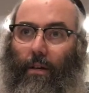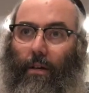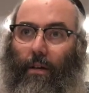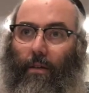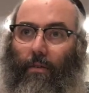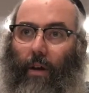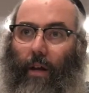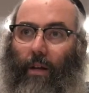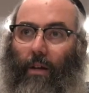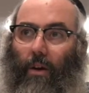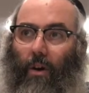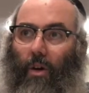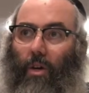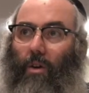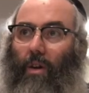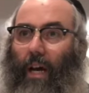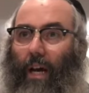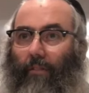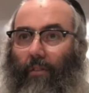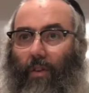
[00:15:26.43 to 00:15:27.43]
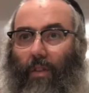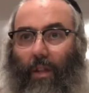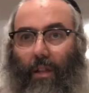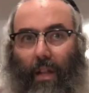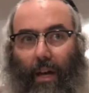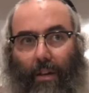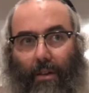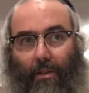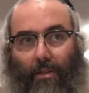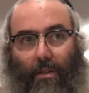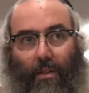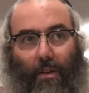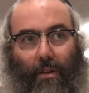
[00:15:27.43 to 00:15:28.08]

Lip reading: right? All you have are the letters, the